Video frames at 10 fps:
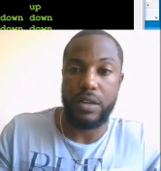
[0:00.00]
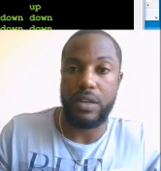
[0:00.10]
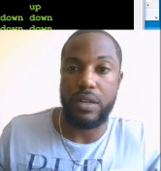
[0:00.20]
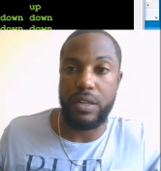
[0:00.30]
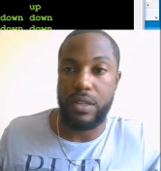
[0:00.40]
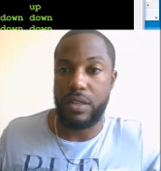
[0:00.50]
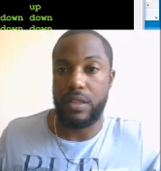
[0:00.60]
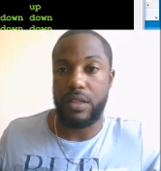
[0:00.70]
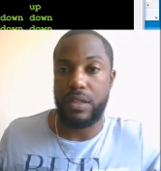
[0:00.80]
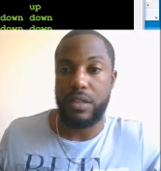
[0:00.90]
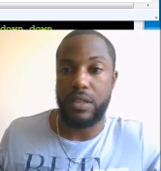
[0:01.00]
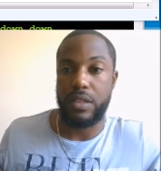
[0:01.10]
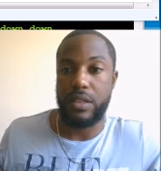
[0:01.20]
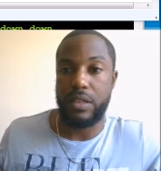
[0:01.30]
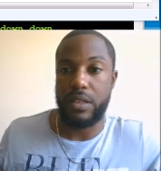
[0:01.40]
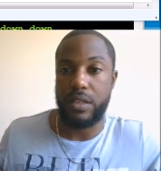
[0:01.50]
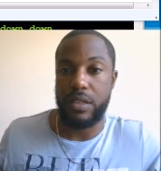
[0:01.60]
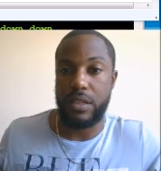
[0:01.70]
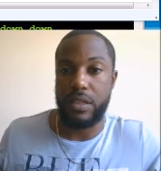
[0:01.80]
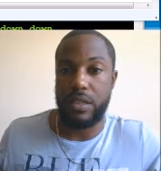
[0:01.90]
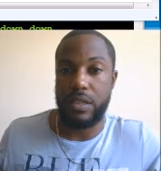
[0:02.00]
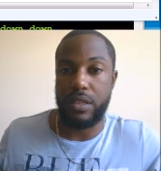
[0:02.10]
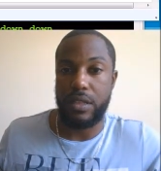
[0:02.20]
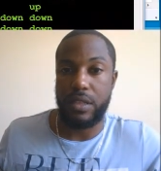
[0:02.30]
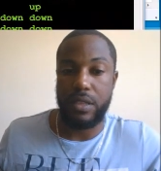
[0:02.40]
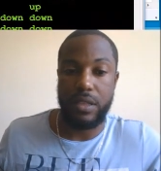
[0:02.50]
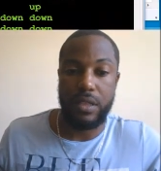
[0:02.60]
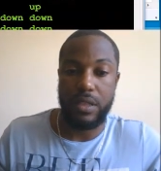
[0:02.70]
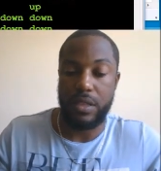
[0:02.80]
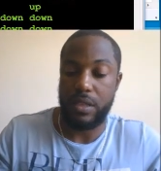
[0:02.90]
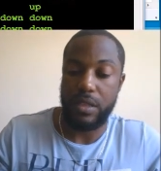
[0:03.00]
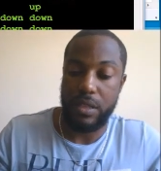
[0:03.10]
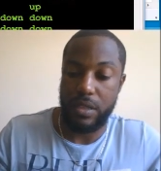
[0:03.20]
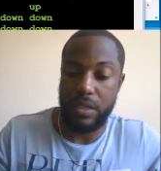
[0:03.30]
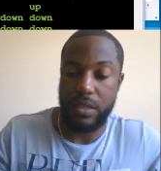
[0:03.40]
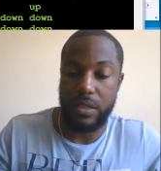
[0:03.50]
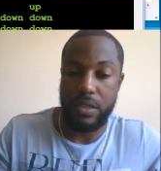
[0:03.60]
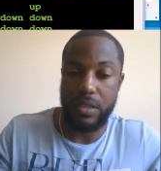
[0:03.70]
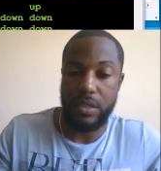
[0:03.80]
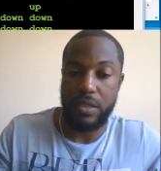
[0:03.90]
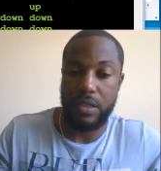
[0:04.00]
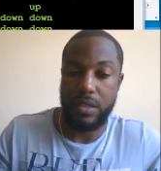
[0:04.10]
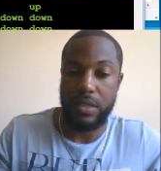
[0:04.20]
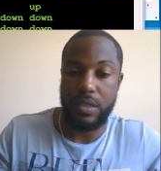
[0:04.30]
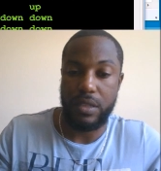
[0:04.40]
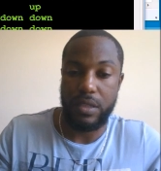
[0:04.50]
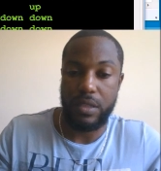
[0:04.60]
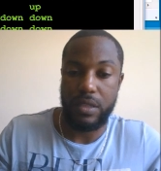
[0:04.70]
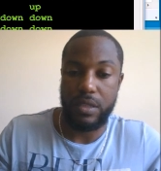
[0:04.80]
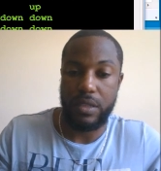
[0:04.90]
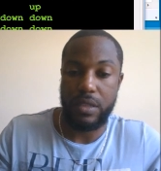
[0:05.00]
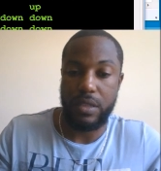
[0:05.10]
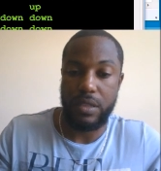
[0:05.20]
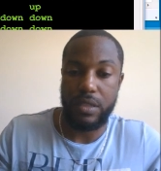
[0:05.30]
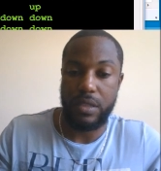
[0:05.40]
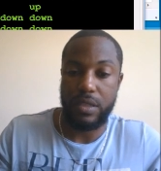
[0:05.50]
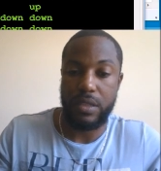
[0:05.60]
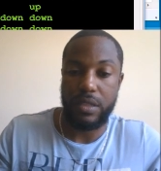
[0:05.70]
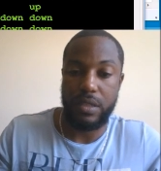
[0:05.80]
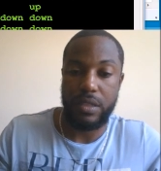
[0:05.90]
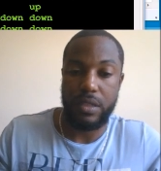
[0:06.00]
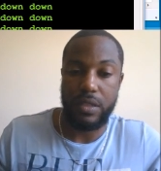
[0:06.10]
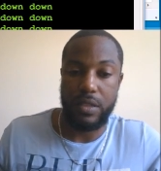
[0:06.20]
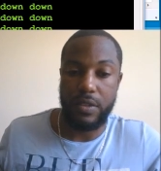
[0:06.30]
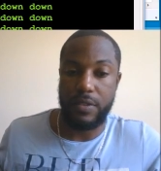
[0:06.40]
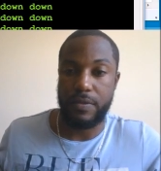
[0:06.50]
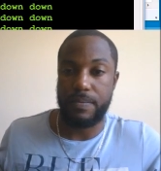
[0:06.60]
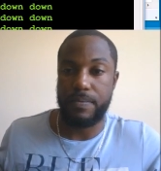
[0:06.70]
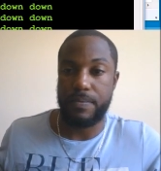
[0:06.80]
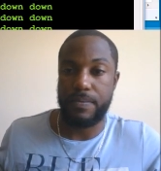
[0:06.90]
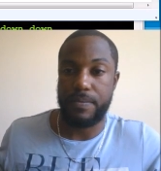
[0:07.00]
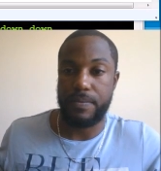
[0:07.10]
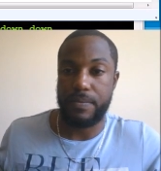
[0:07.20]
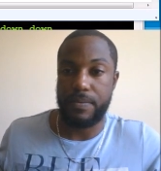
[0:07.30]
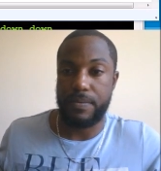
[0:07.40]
[no speech]